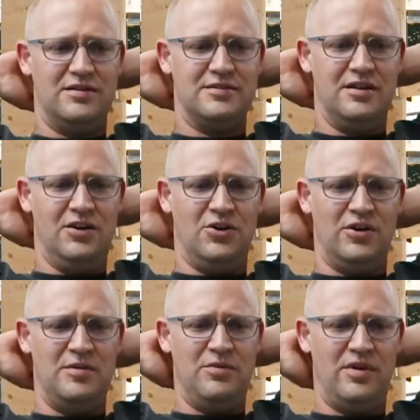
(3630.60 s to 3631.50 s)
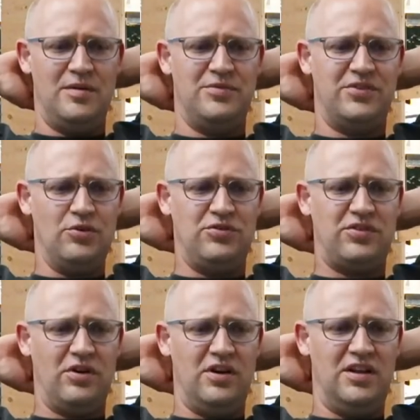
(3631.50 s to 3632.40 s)
Oh, I'm so
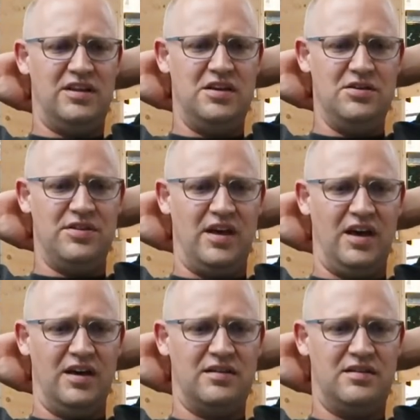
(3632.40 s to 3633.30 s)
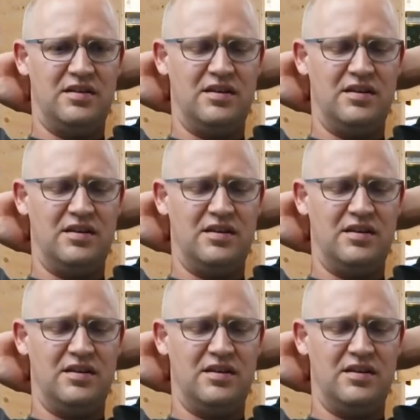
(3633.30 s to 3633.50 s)
sorry to hear that.